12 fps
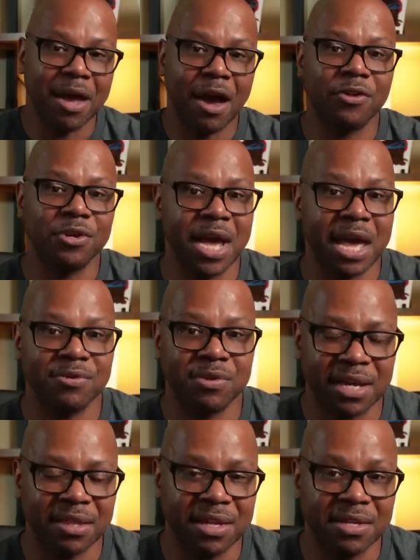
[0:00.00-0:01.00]
other channels
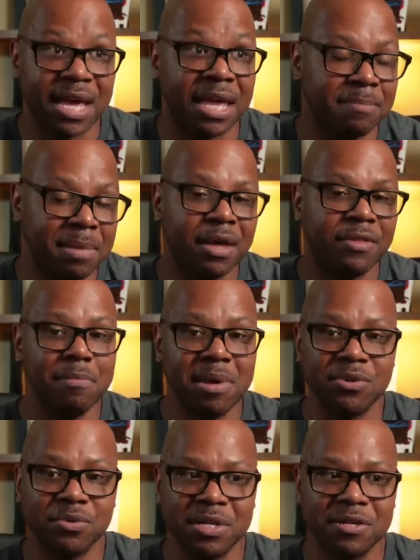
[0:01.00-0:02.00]
like this and many other
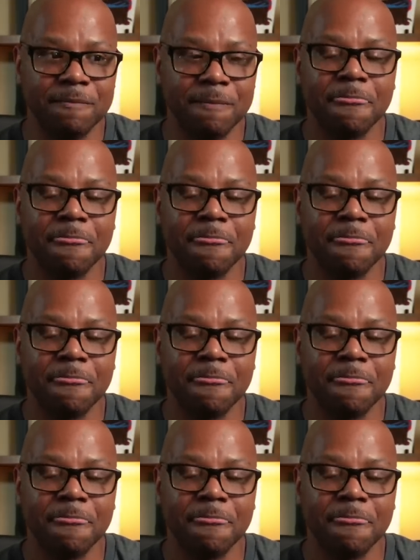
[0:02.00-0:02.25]
ministries,